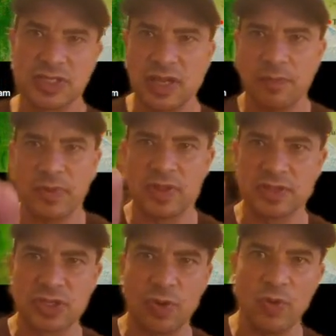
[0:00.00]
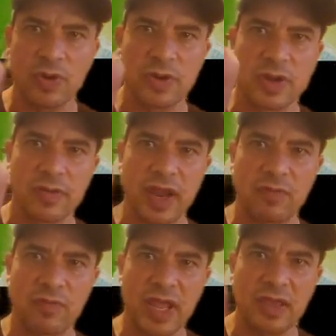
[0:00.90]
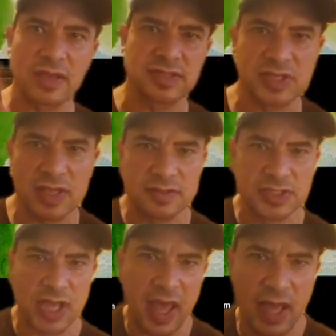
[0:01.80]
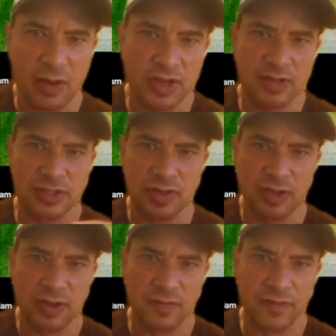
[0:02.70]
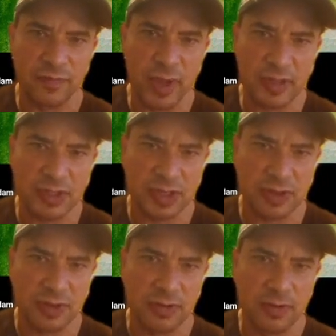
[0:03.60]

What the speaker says: see up in this corner here, that ring extends out into the Gulf of Mexico.